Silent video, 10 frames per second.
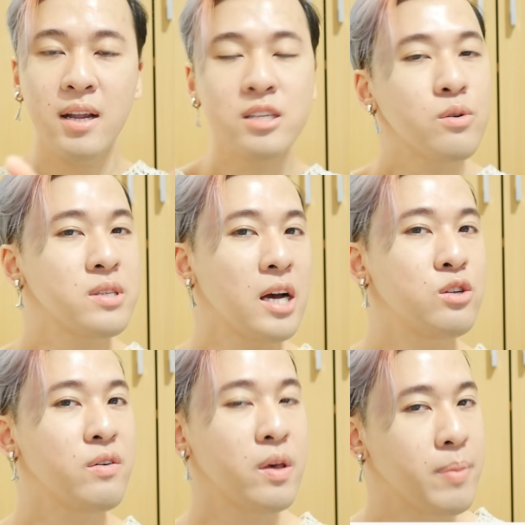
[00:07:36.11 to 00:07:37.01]
As always, I
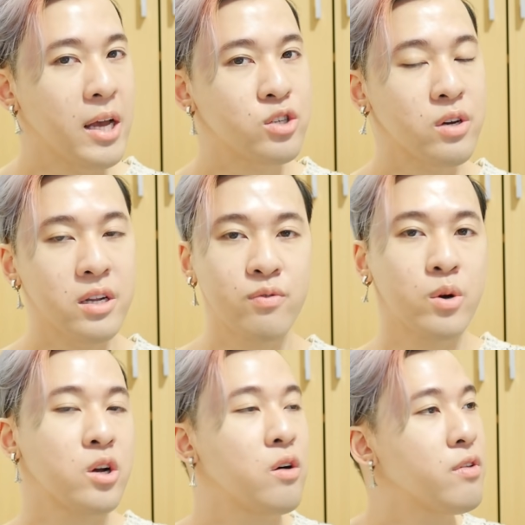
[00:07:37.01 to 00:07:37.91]
do have a Patreon if you
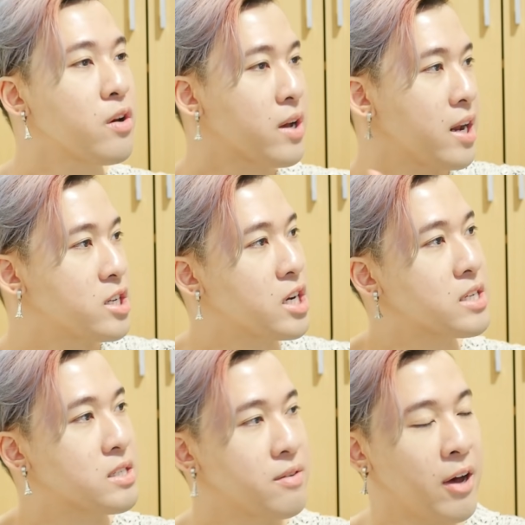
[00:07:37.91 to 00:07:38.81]
want to go over there and kind of
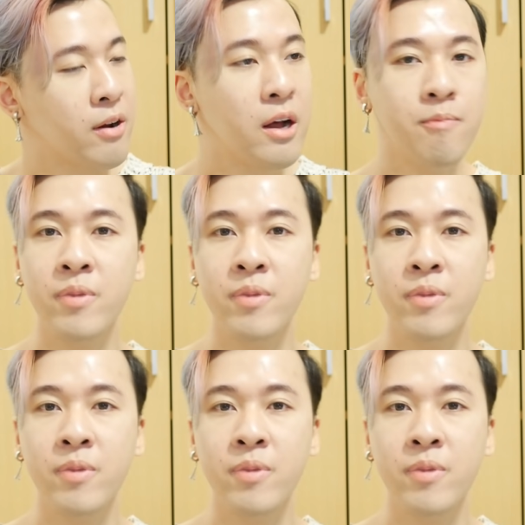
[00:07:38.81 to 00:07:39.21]
check stuff out.